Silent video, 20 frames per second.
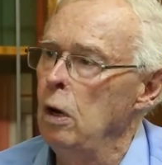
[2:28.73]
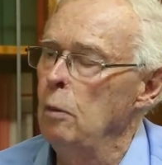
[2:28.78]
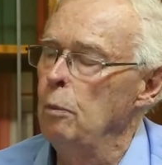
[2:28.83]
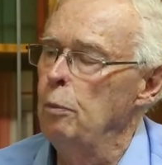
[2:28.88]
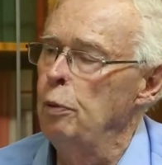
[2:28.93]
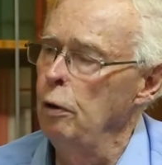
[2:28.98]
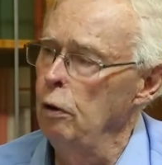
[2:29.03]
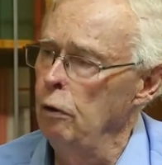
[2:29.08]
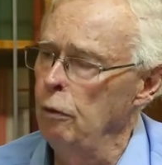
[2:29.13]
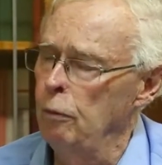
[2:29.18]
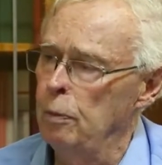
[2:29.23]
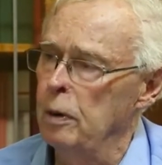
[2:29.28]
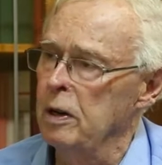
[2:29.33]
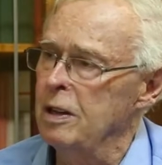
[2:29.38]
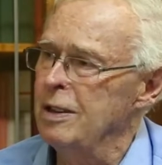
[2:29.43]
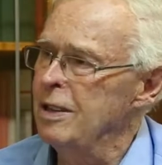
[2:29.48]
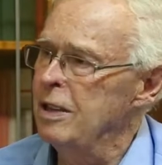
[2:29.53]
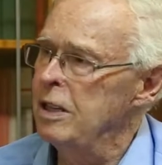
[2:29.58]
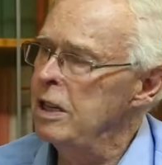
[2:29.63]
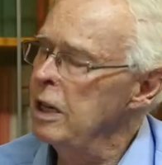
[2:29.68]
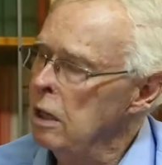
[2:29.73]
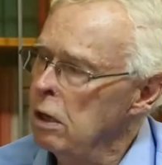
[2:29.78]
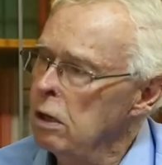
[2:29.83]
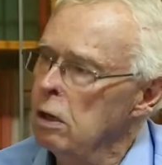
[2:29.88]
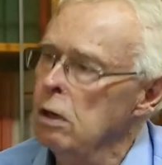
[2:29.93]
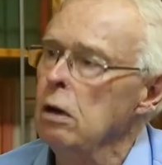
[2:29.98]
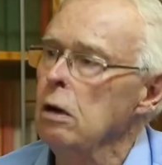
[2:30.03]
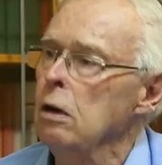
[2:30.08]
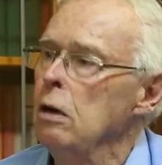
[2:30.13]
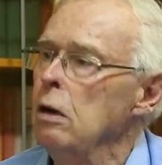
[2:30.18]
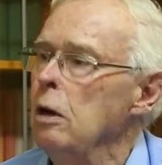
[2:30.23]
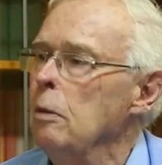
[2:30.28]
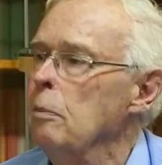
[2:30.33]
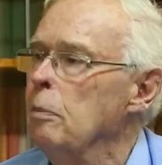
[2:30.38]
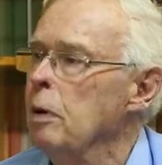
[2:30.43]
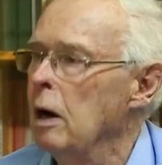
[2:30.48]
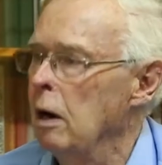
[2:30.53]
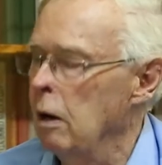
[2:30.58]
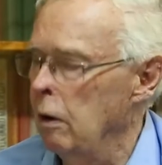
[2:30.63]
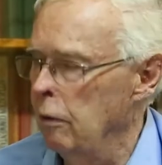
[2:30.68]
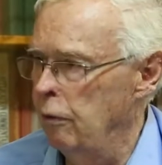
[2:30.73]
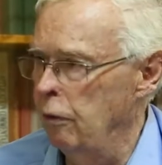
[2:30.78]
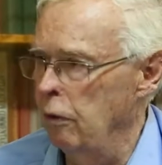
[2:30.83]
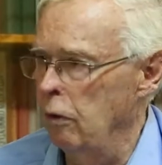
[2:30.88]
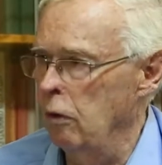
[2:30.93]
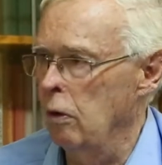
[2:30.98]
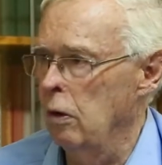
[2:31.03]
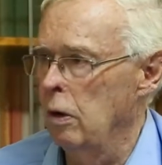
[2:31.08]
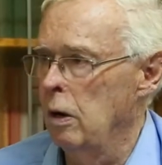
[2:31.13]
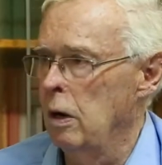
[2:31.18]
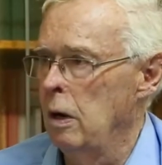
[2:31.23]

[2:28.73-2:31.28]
proved particularly powerful.